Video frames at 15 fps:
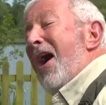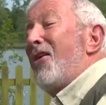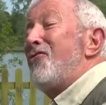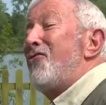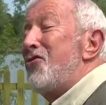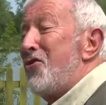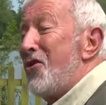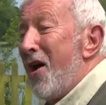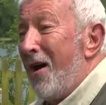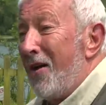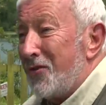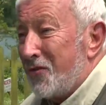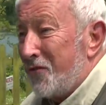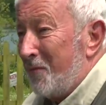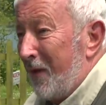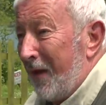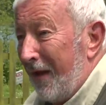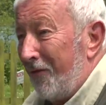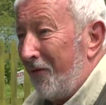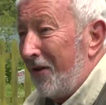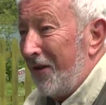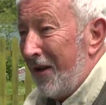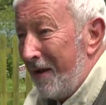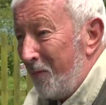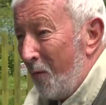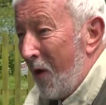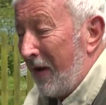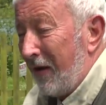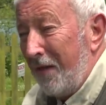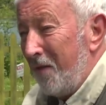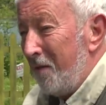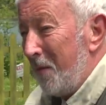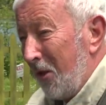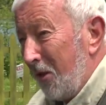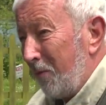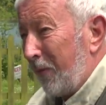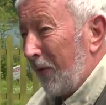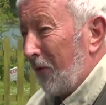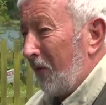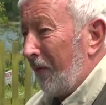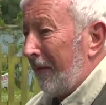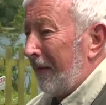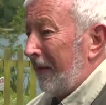100 yards from here at Lenwade in the mill pool